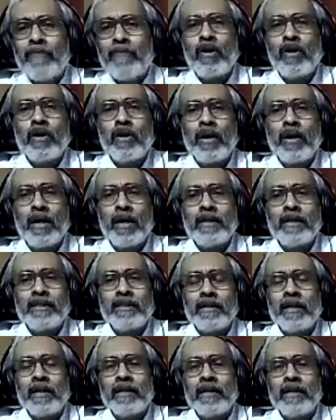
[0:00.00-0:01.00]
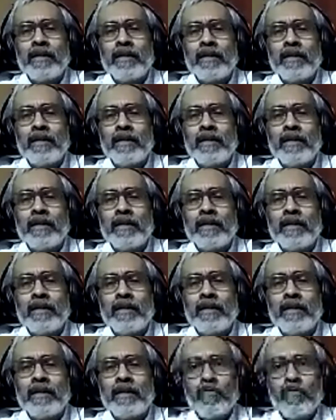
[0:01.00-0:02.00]
a, a, cyclone
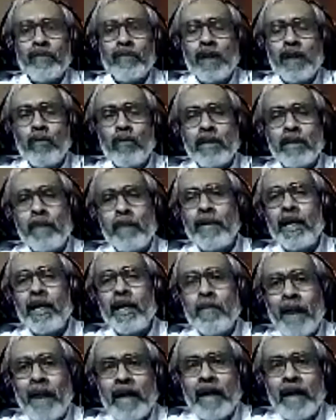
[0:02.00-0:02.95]
without keeping in mind